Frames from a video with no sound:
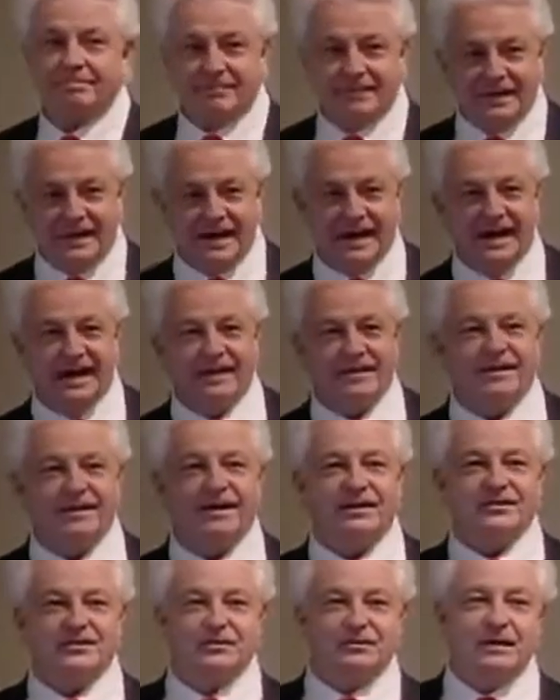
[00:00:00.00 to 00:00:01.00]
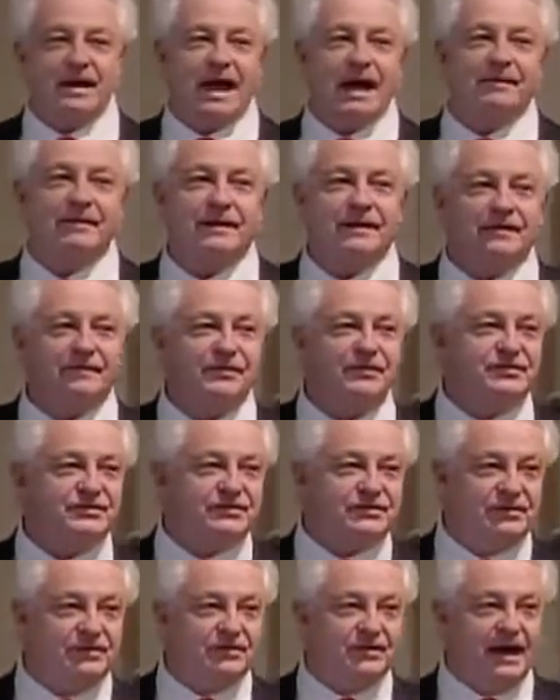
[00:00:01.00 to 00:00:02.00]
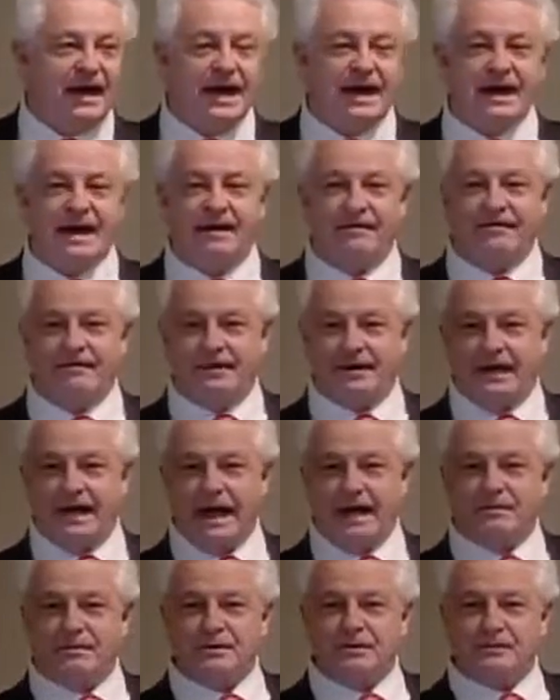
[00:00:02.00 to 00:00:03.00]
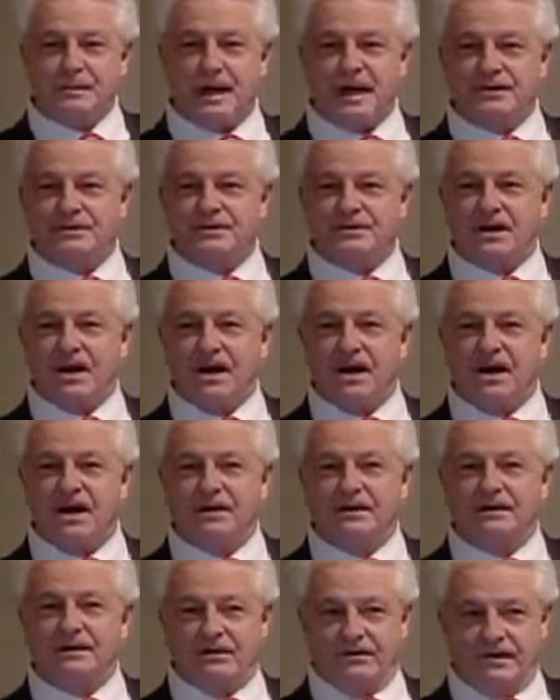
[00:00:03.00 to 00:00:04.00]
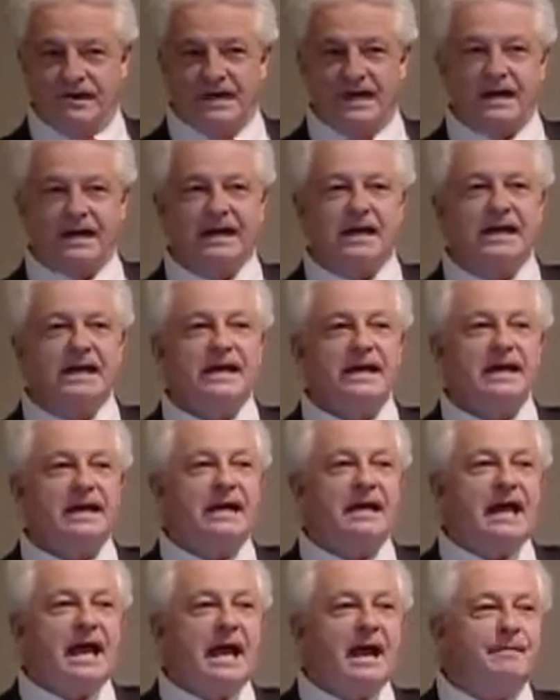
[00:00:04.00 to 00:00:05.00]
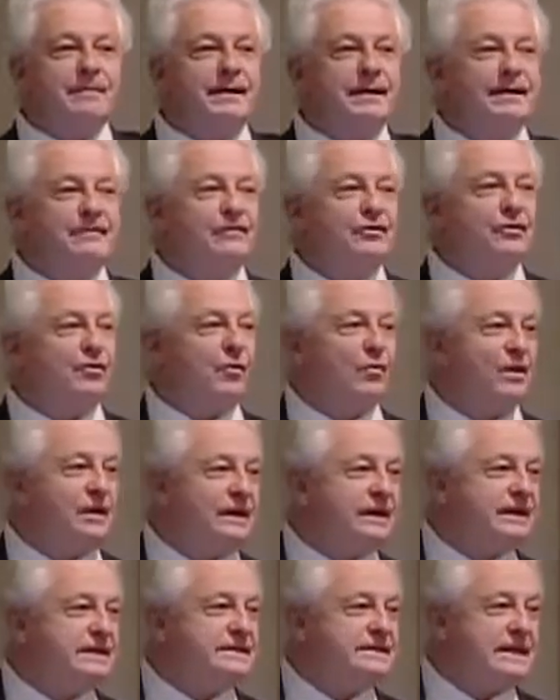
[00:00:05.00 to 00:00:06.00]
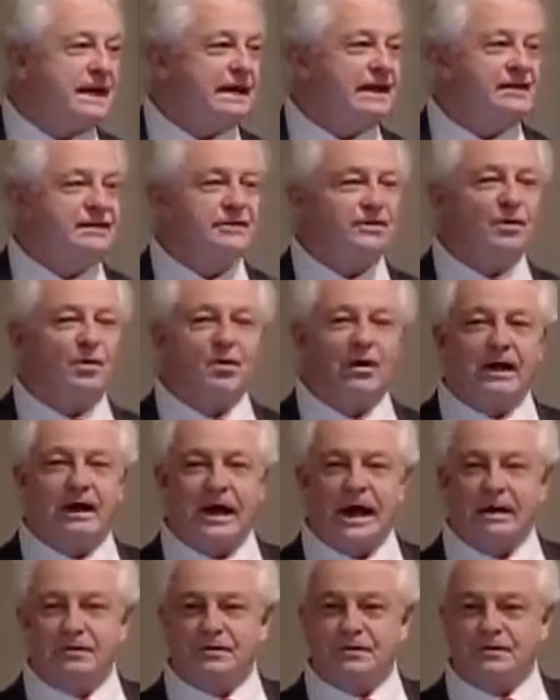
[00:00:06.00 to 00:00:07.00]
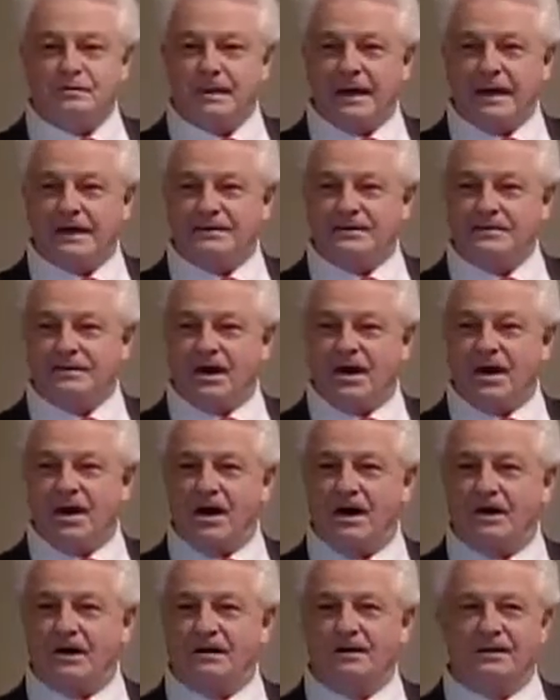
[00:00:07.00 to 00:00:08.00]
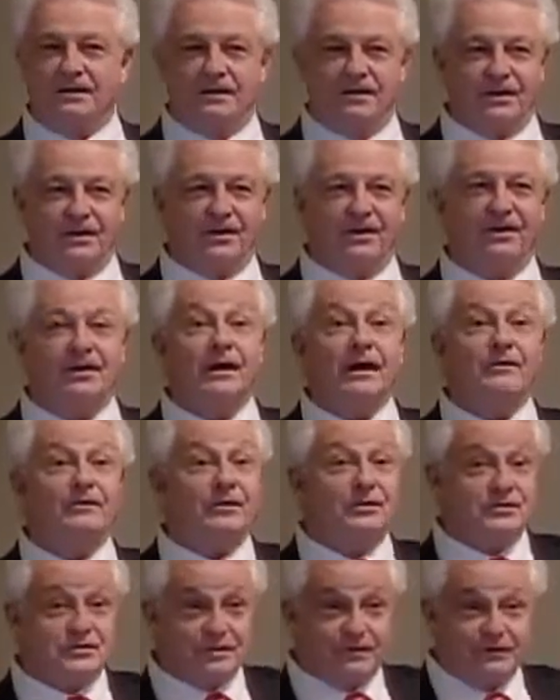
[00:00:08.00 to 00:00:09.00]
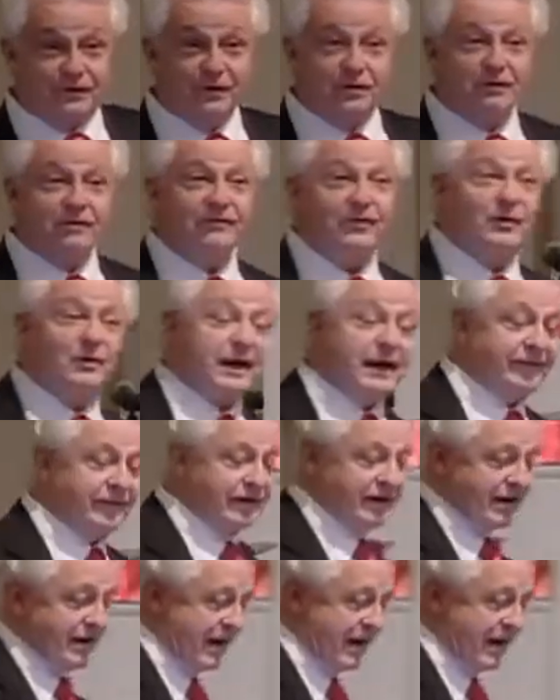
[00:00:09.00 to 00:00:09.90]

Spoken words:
Yeah, I thought you would. How many of you still have a Cabbage Patch doll? Okay. How many of you are willing to say it's your Cabbage Patch doll? Okay. There's a few of you out there.